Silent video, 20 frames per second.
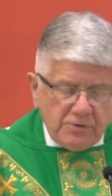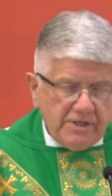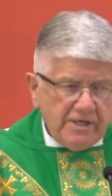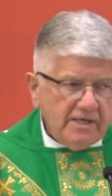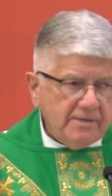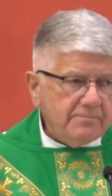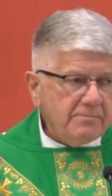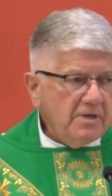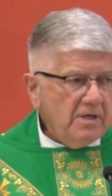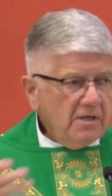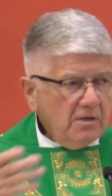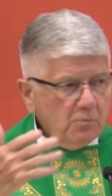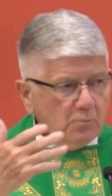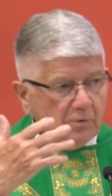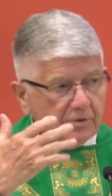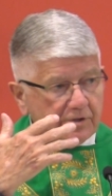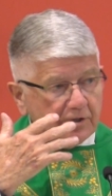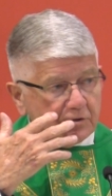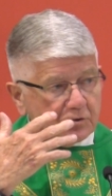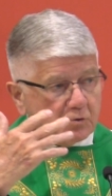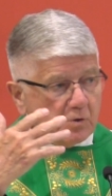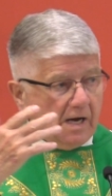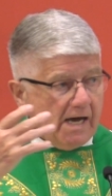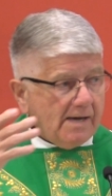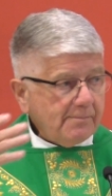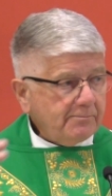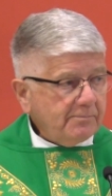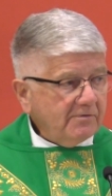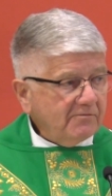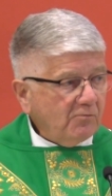him with a
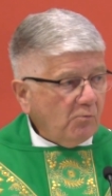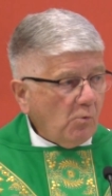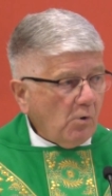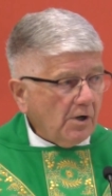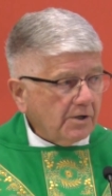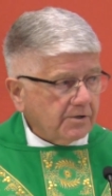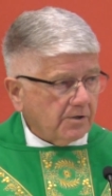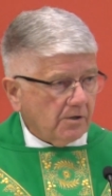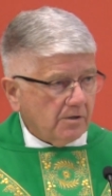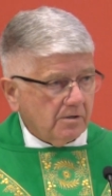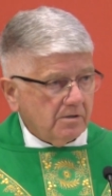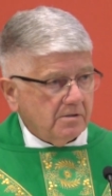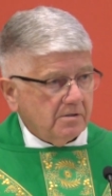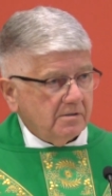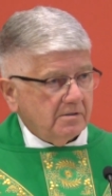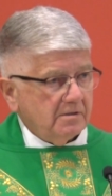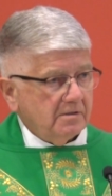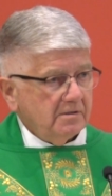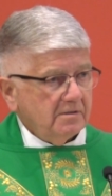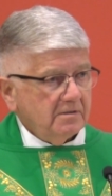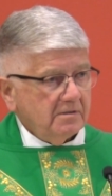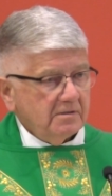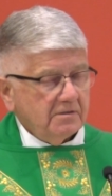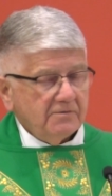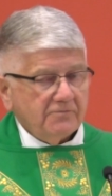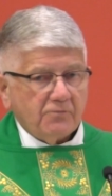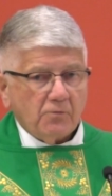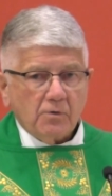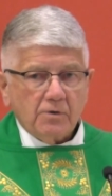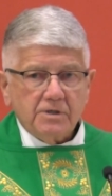drop of water
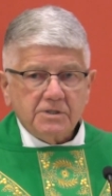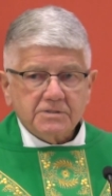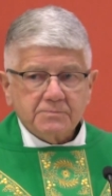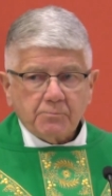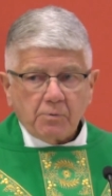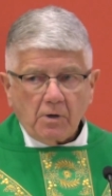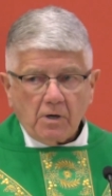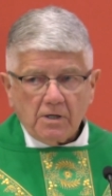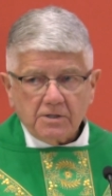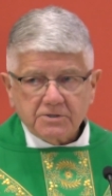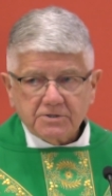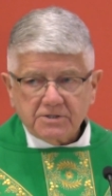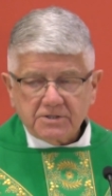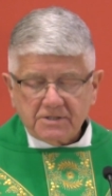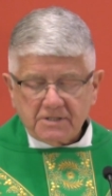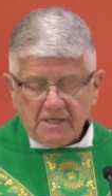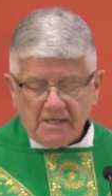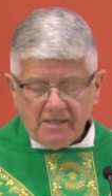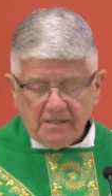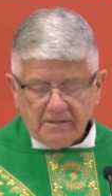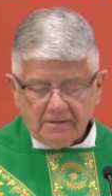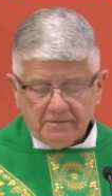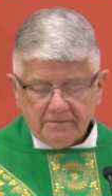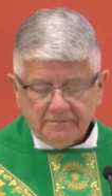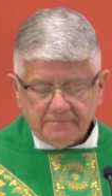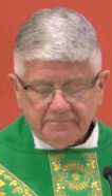for his parched tongue.